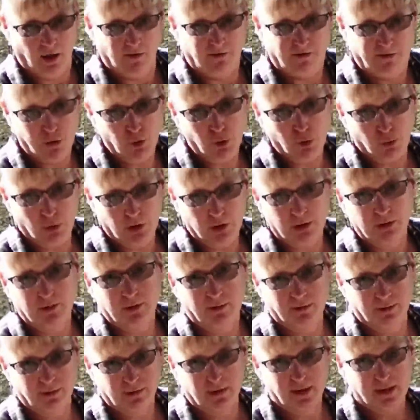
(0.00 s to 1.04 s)
food.
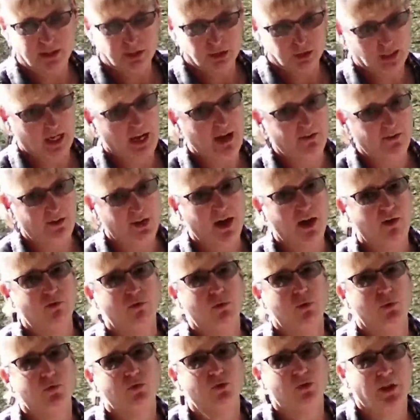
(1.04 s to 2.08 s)
They just have to have
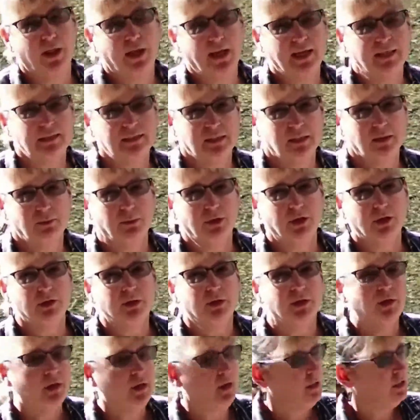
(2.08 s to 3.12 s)
room for the eggs and the milk.
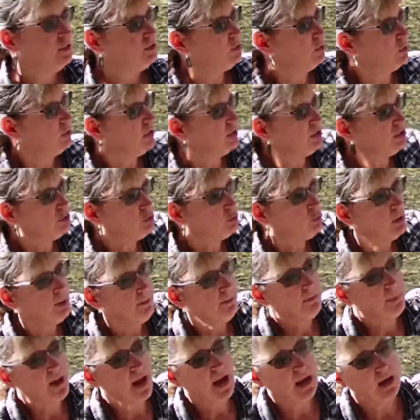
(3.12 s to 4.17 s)
So they'll
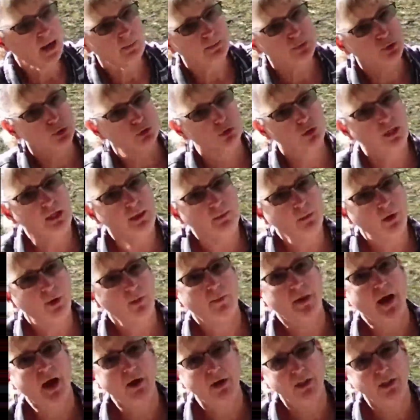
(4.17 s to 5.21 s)
swim back upstream about